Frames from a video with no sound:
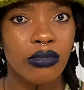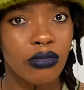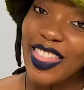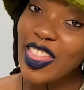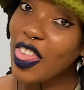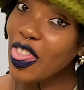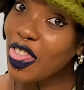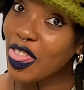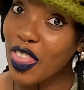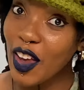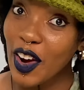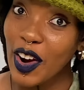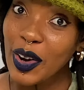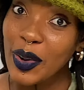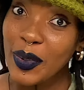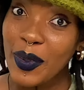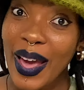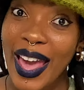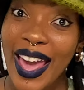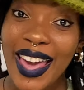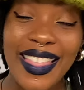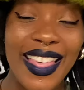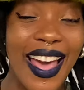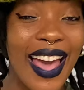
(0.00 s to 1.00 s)
The third
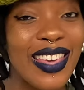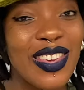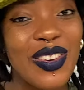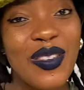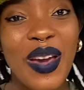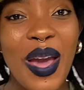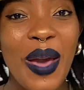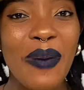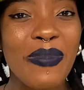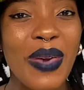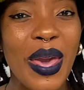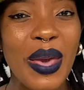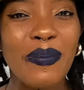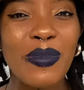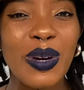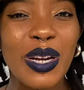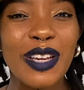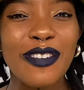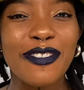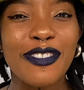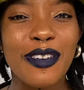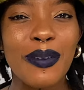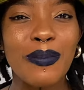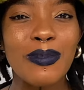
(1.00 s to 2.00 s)
way that you can make
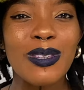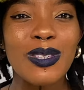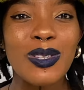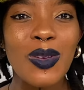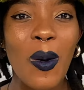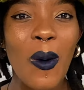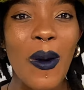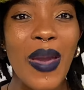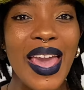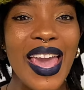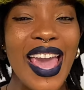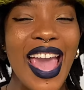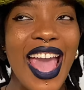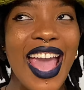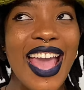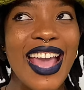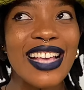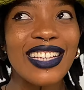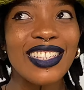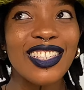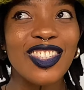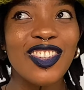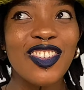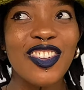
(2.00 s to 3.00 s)
money from sewing
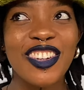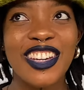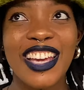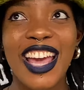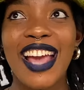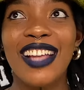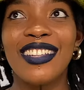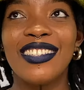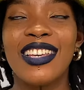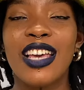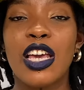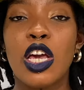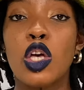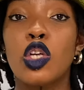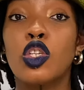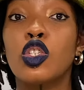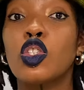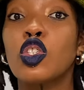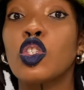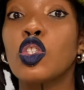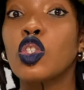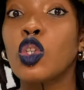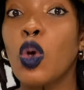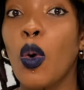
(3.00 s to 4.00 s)
is creating
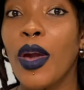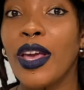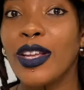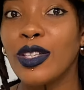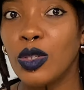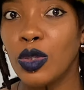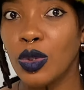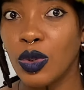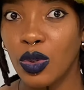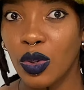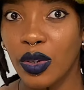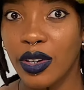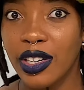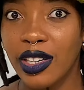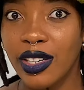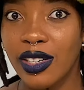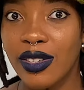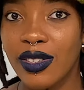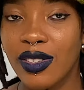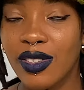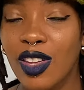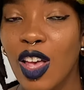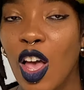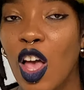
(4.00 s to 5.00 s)
sewing
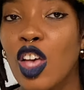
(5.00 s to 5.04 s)
tutorials.